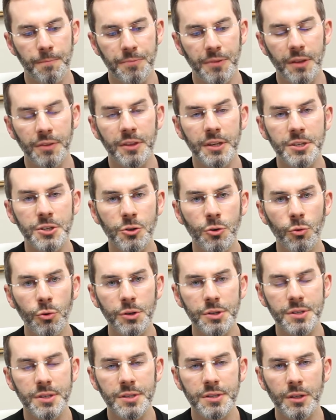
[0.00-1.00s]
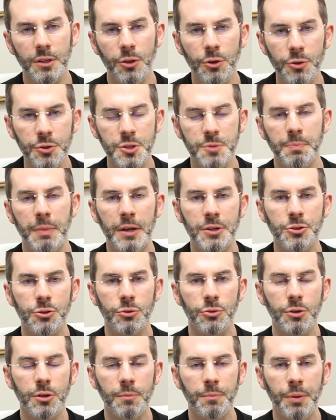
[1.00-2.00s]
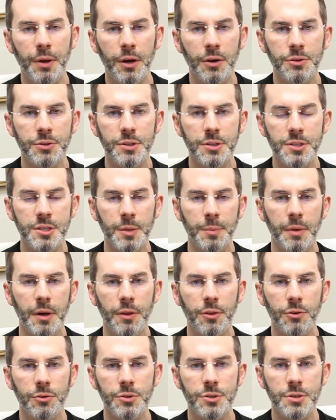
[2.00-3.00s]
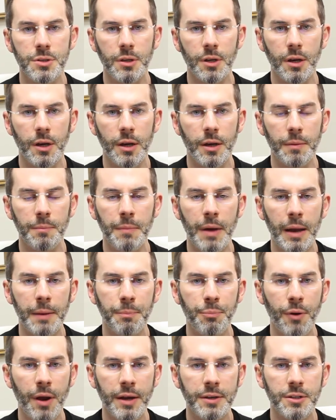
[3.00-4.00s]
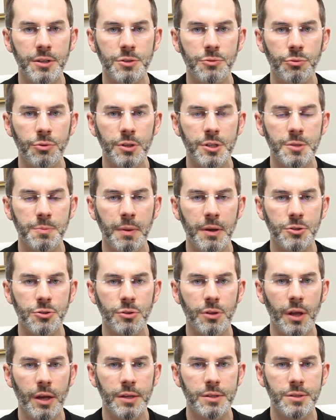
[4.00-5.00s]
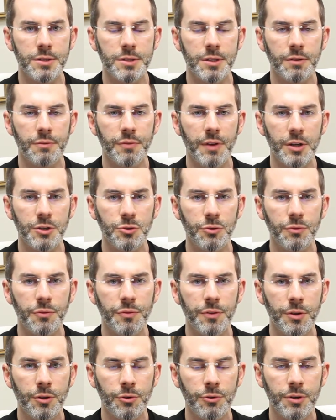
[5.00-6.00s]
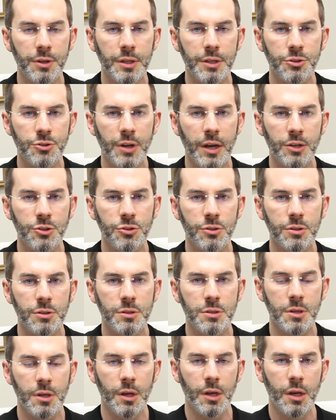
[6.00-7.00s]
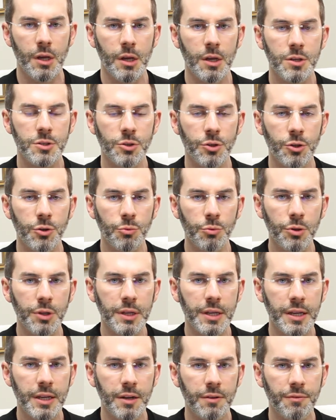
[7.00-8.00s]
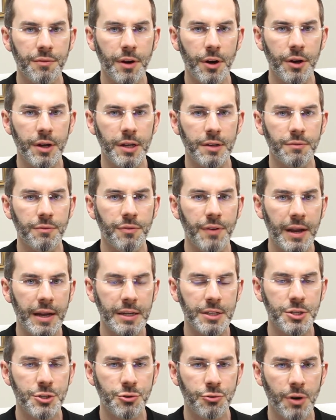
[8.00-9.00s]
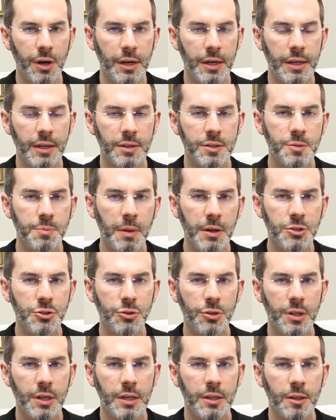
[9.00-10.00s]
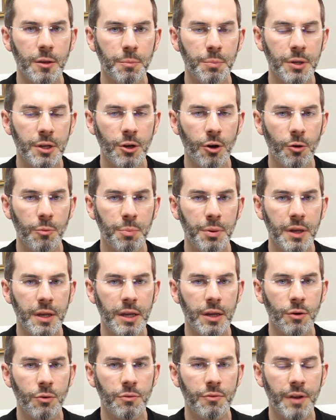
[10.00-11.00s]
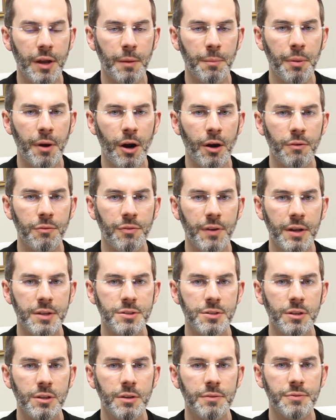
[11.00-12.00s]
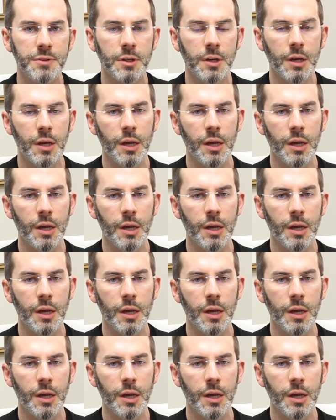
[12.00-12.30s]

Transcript: This course is a little special compared to some others. My practice really specializes in facial filler and injections, so you really get a very advanced training, especially in the PRP or vampire facelift.